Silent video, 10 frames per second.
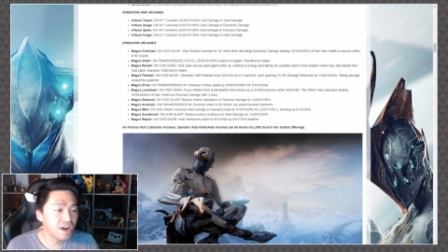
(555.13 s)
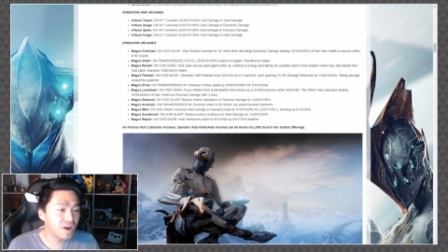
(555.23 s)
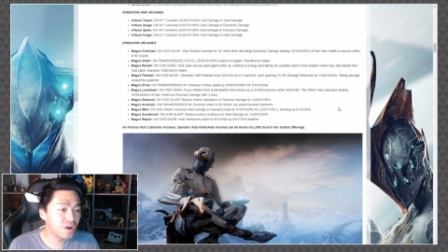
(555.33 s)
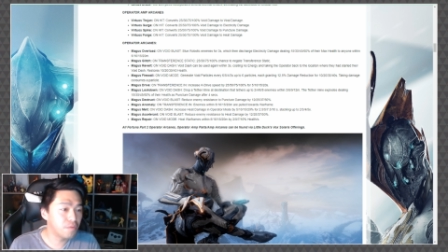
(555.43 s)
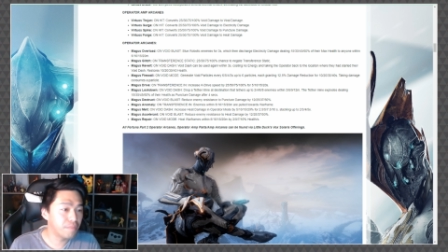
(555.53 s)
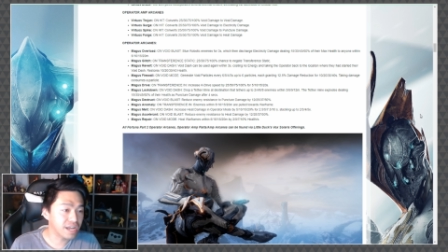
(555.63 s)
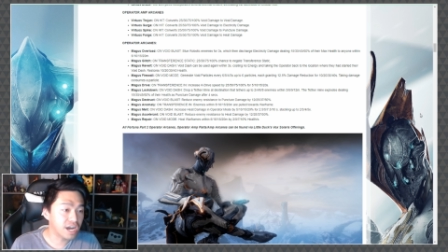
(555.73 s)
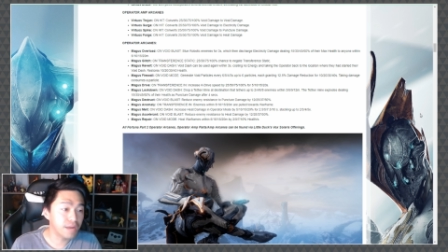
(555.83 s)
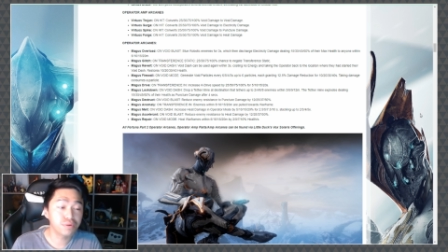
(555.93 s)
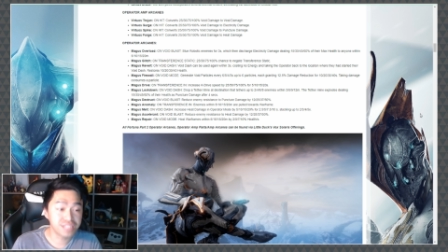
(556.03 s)
Oh my
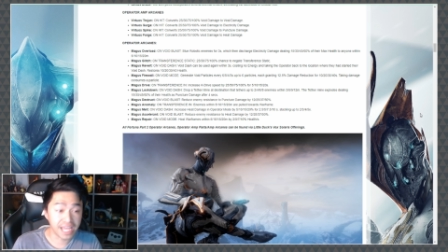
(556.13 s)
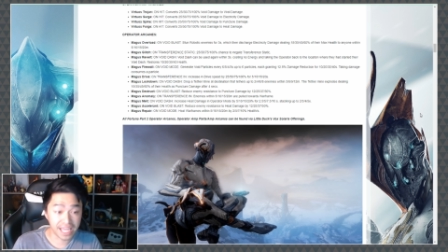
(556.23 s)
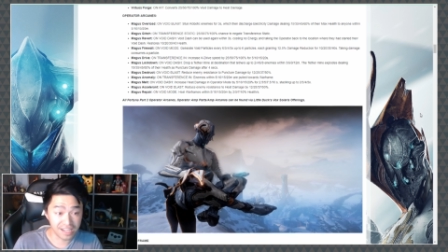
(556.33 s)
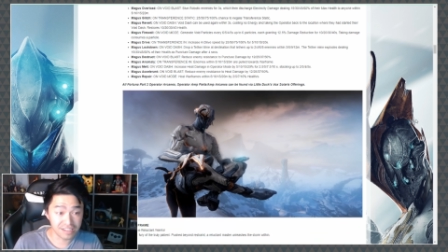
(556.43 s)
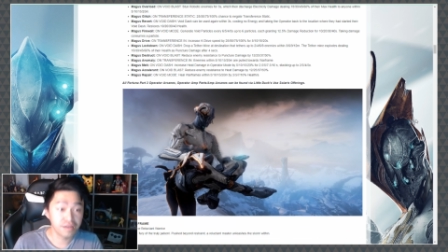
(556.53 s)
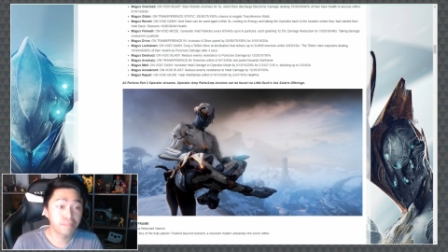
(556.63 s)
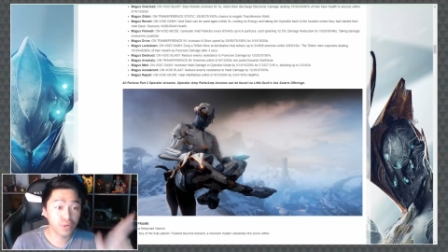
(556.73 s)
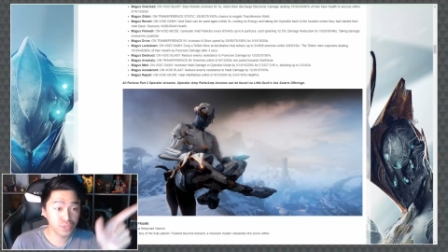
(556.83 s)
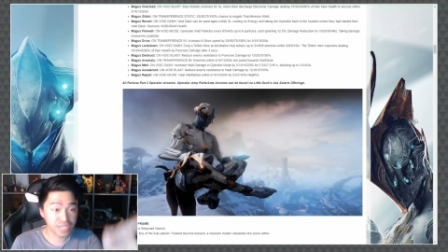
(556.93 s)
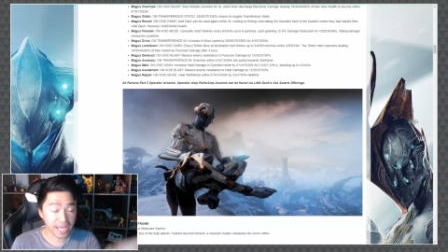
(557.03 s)
god, per second.
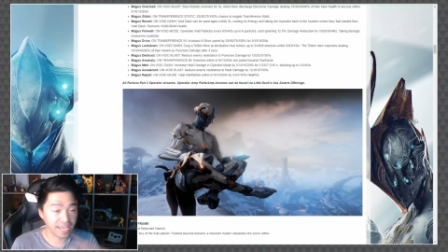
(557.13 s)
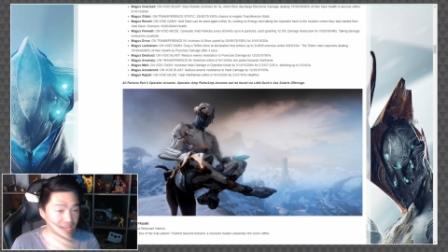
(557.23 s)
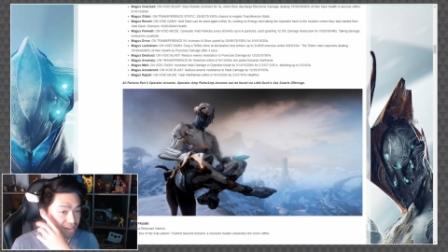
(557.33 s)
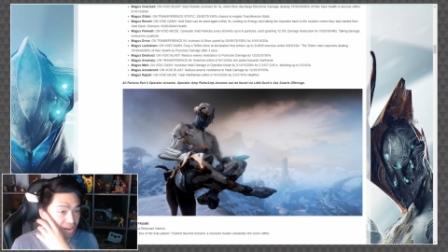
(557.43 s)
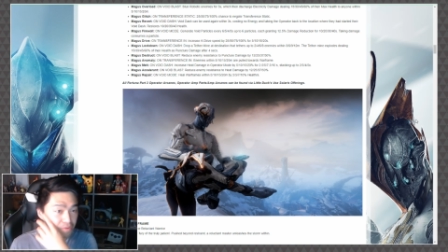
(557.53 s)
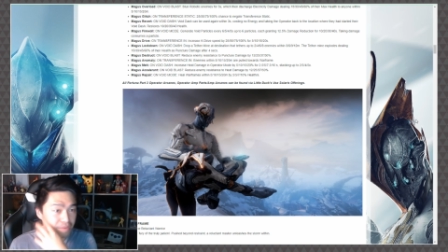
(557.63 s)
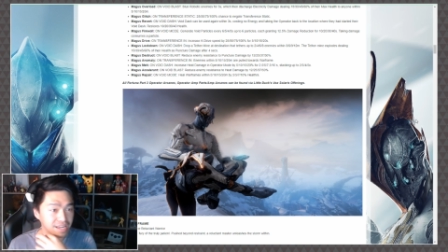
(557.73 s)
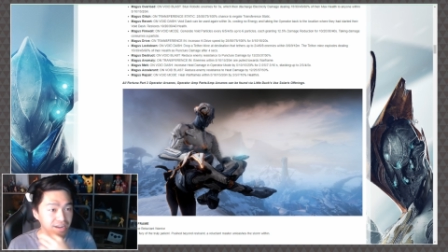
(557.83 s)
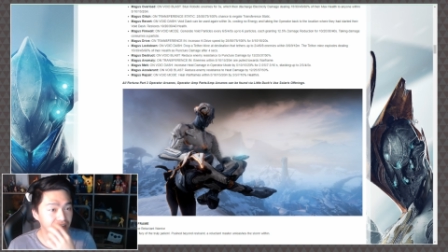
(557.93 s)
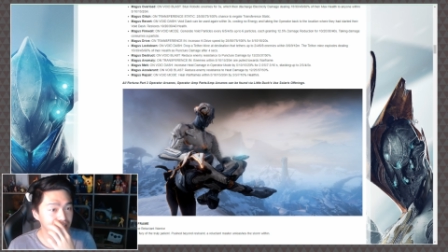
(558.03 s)
Per second. Oh my
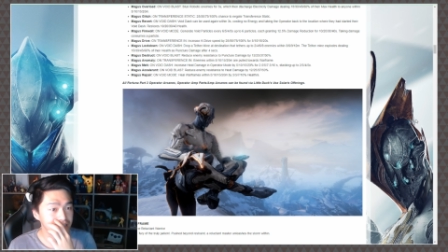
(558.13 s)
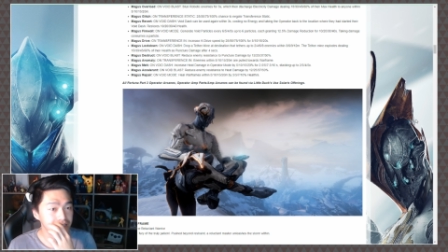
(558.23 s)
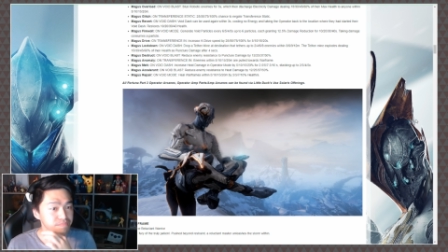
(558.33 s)
god.